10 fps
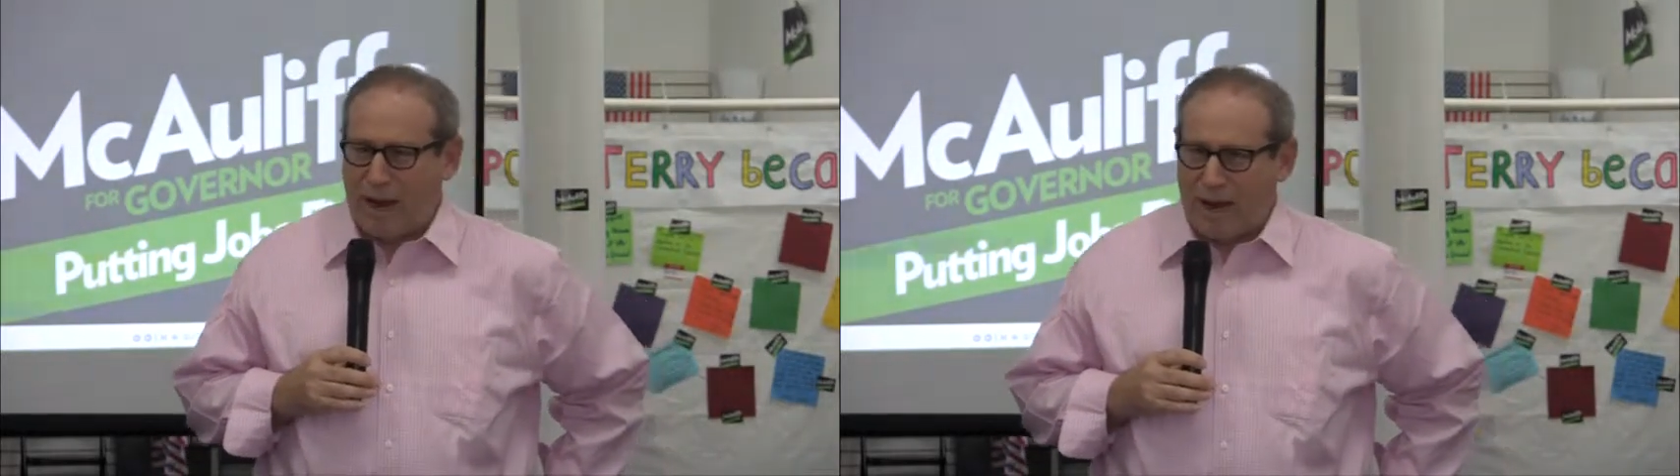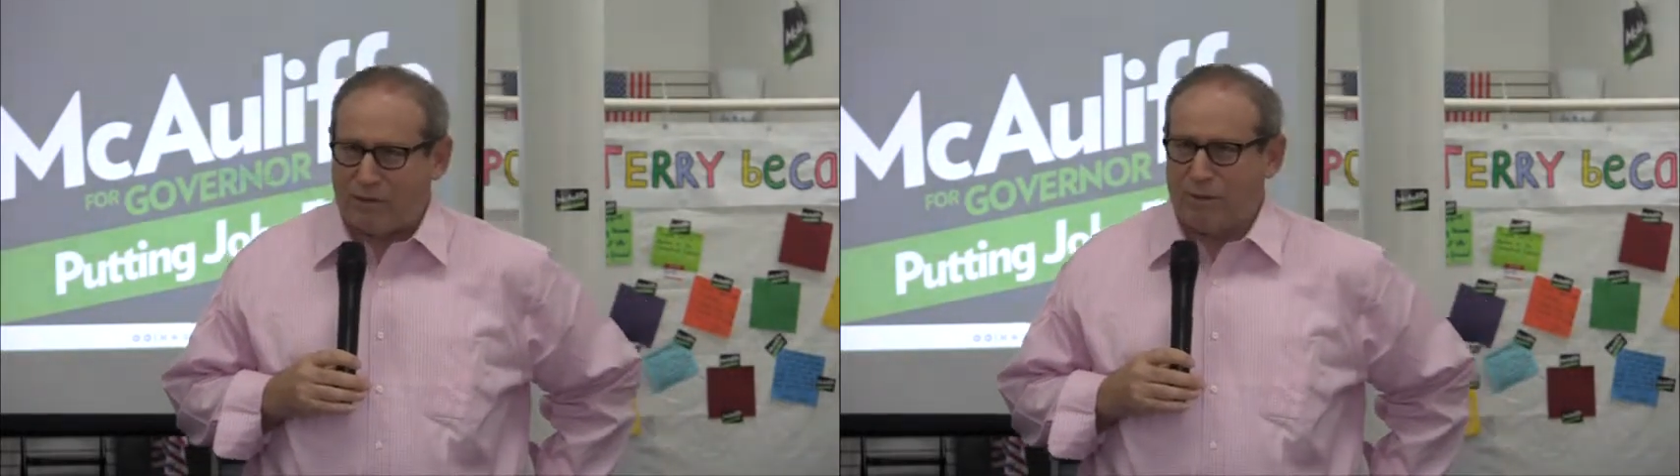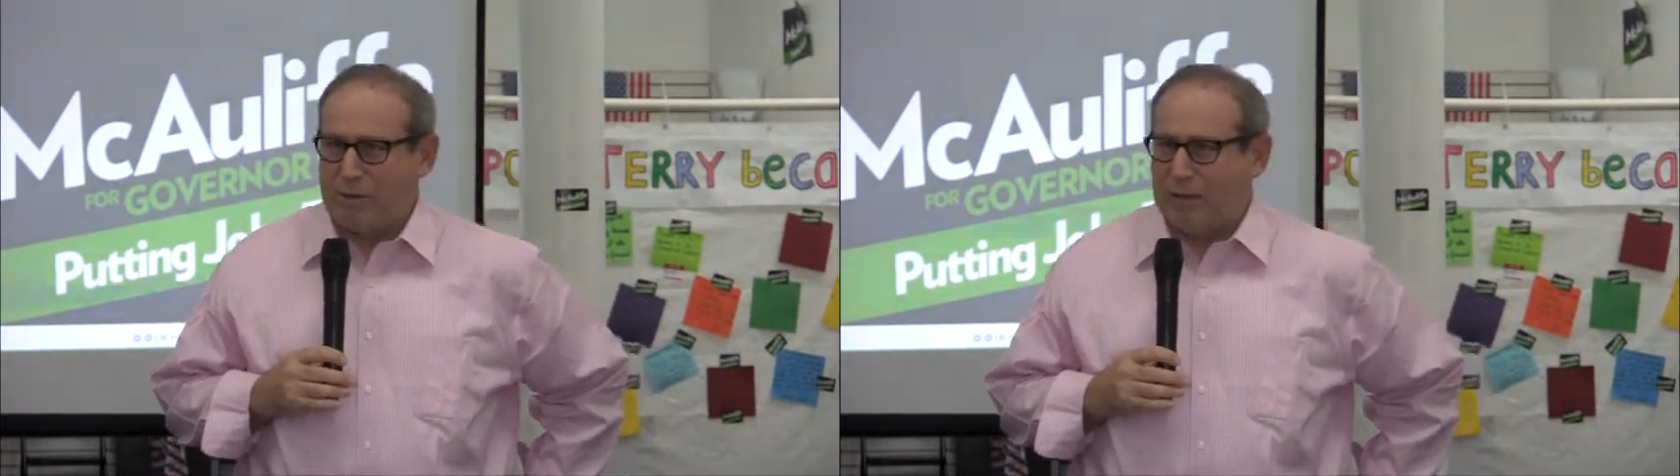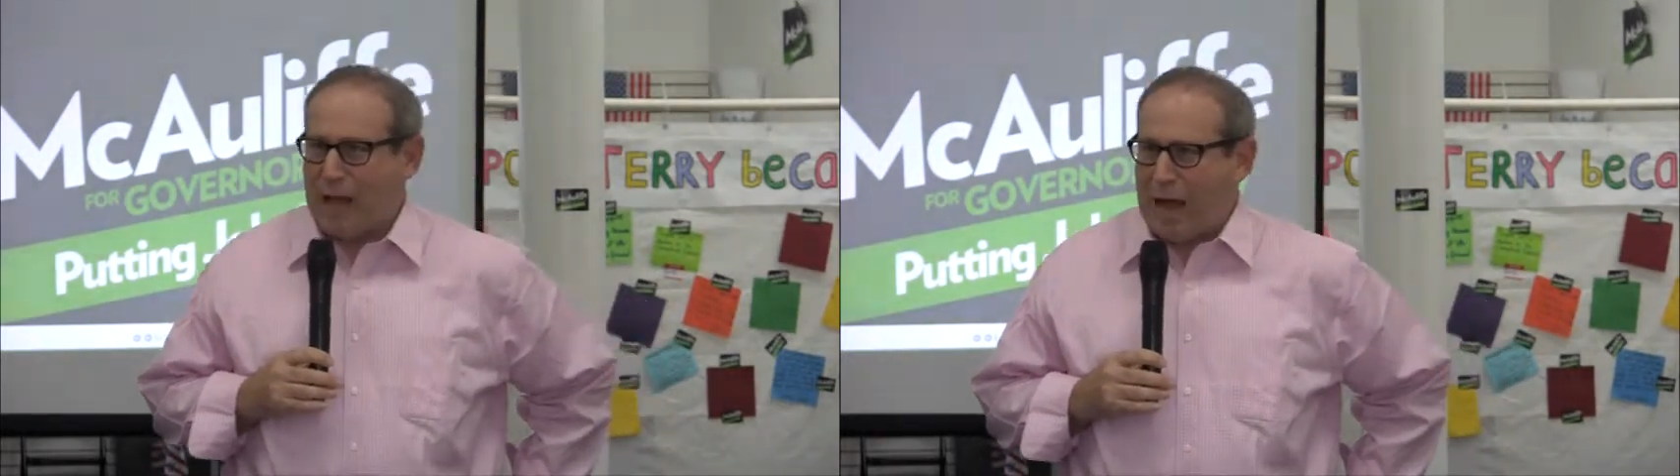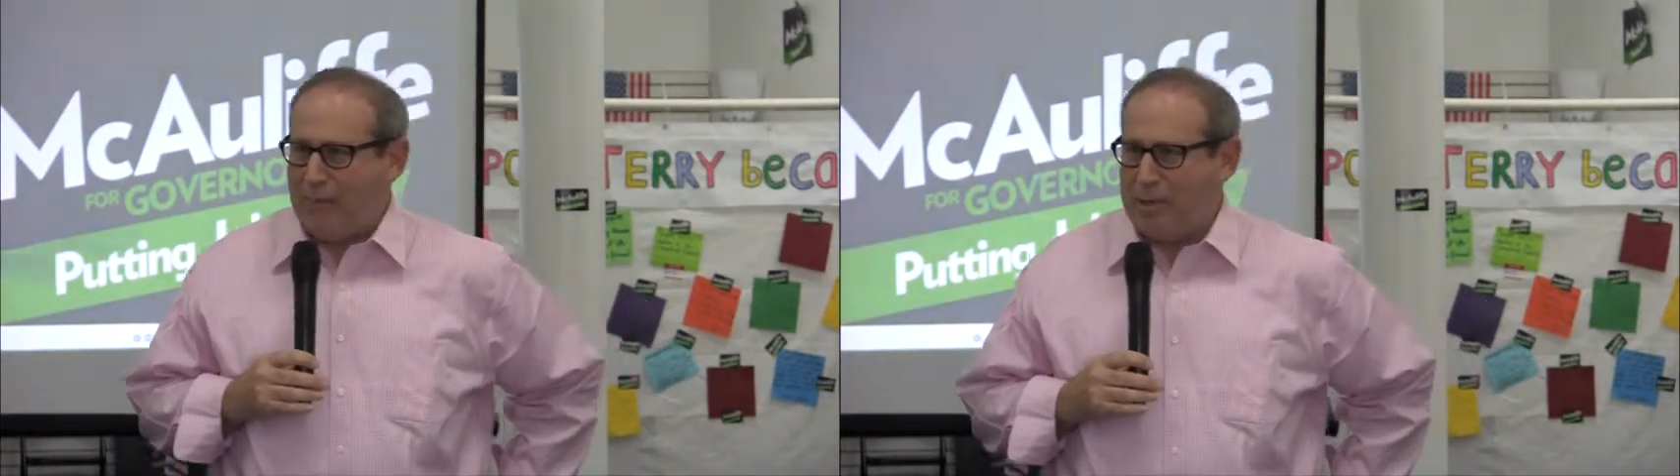actually
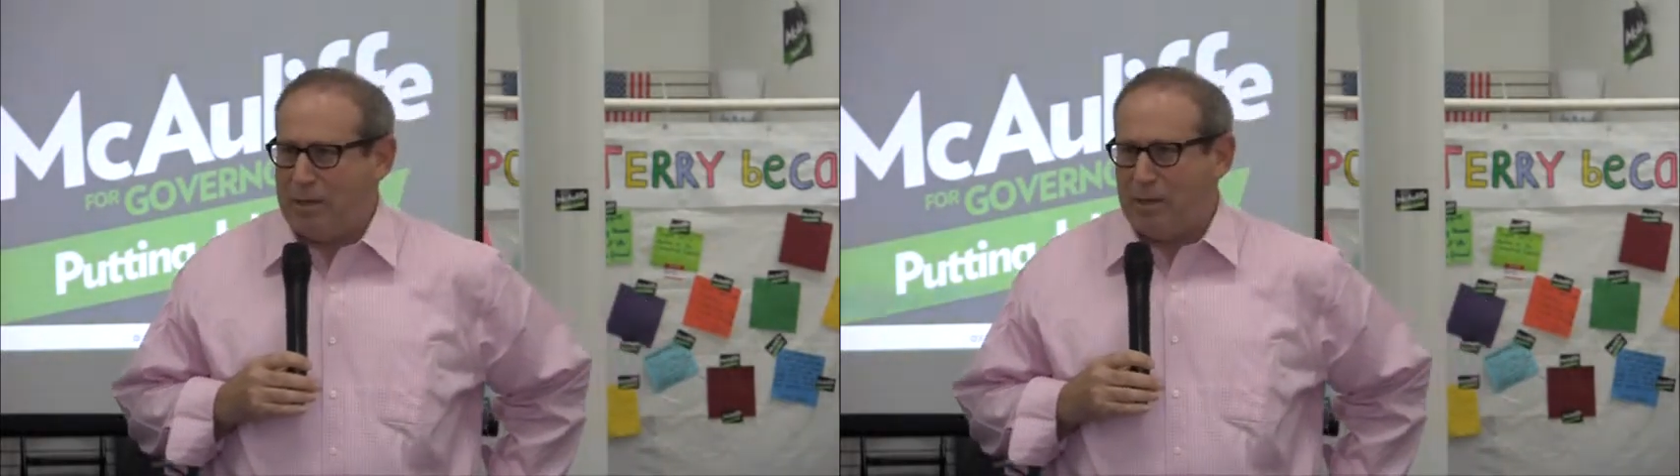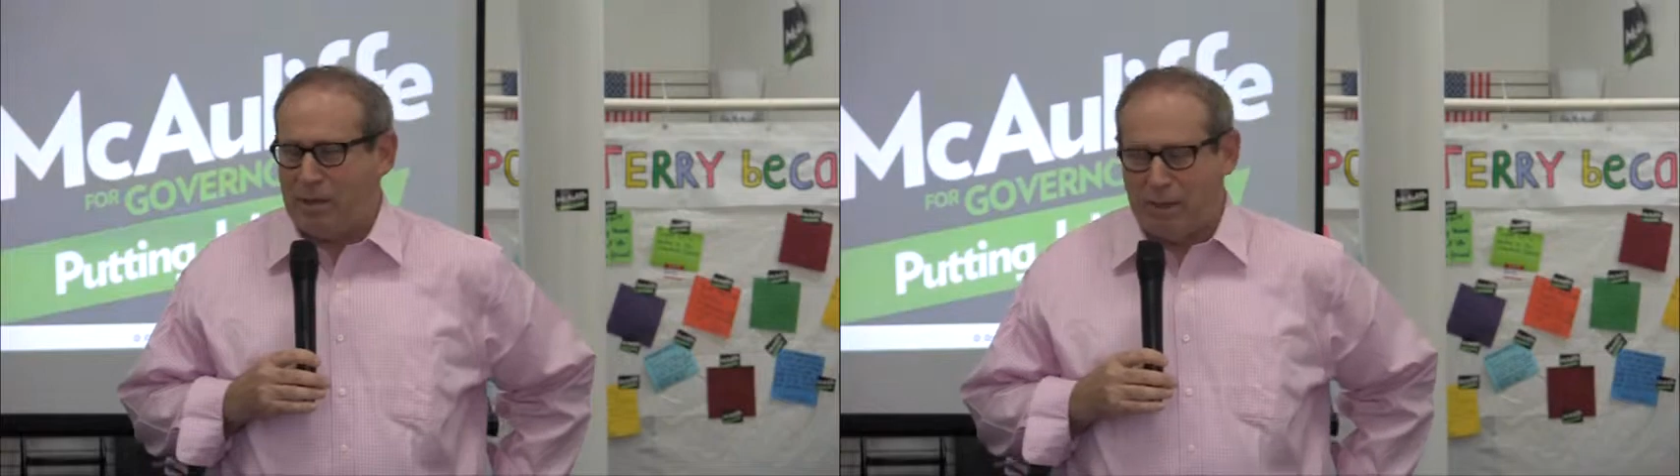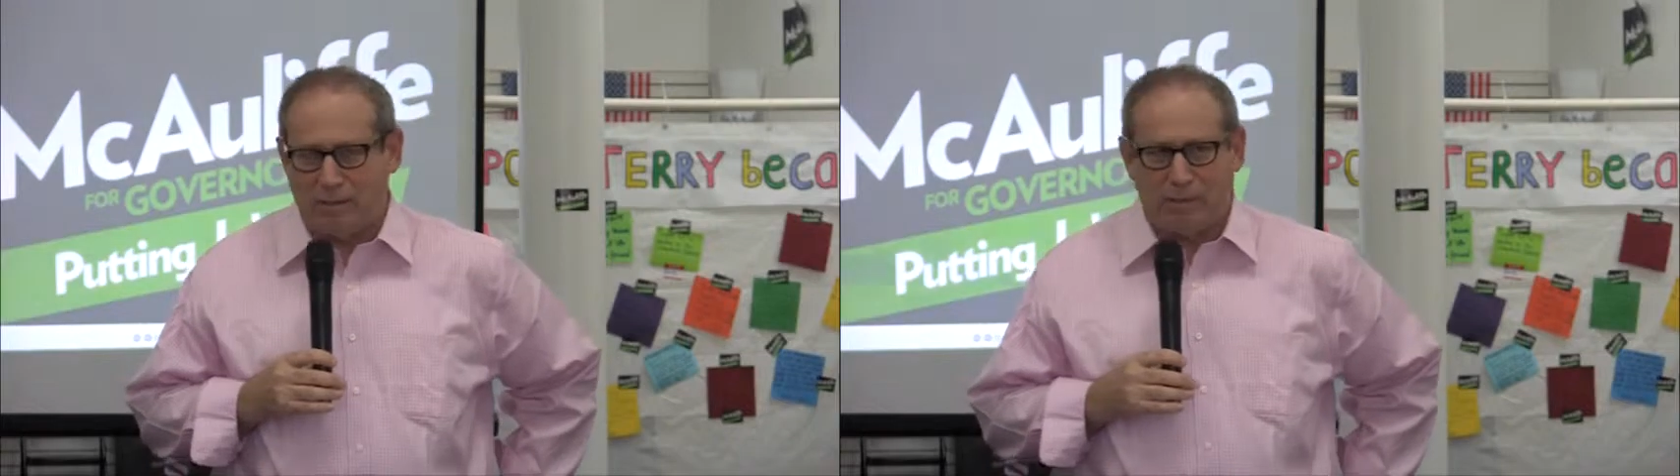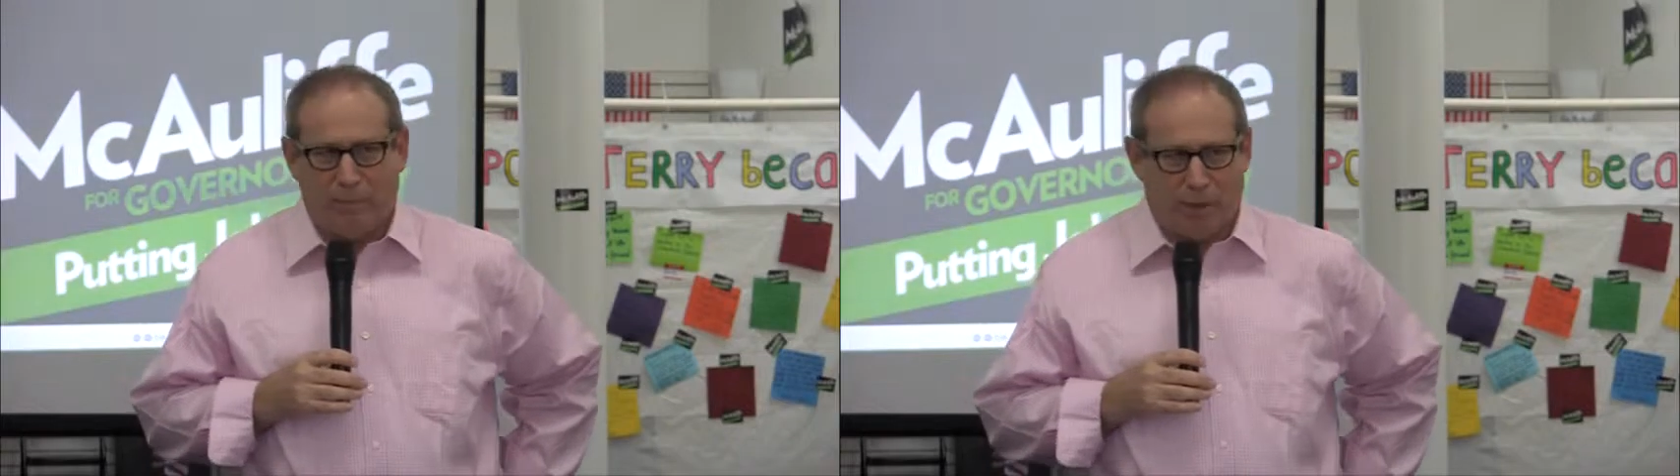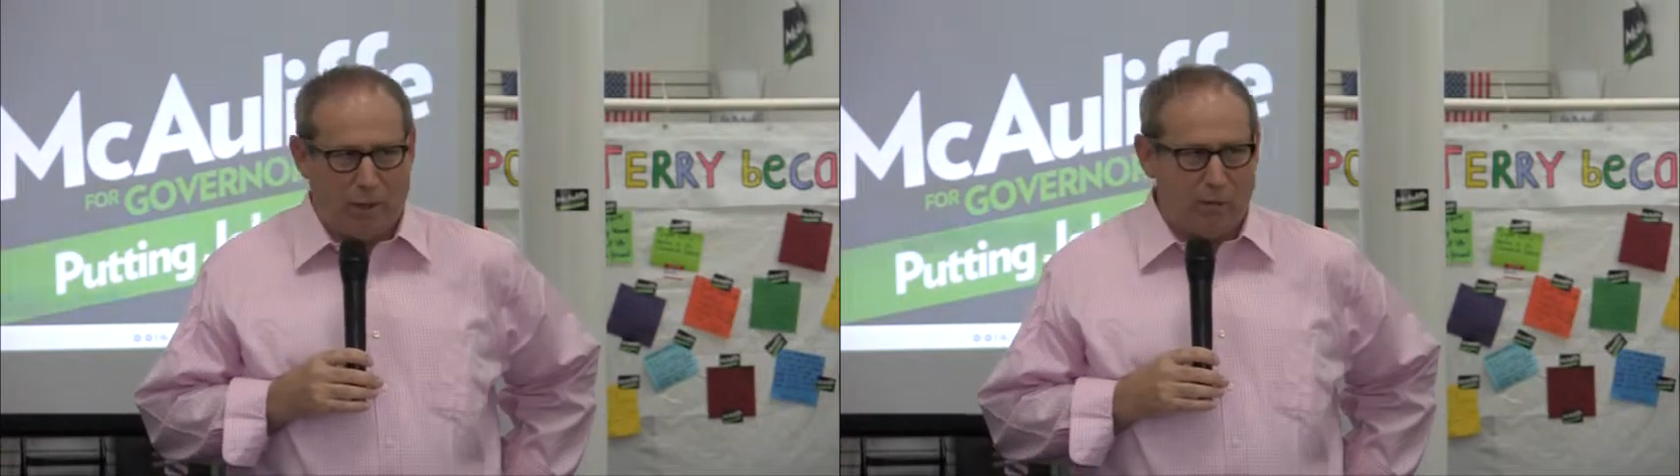lobbying against the
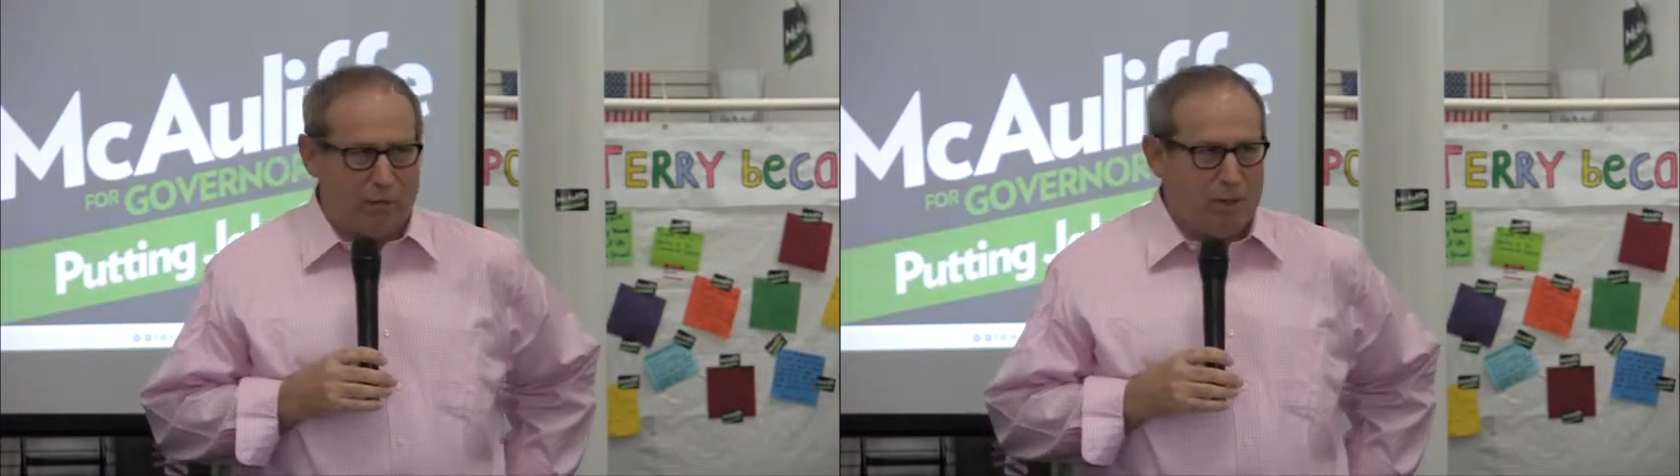bill.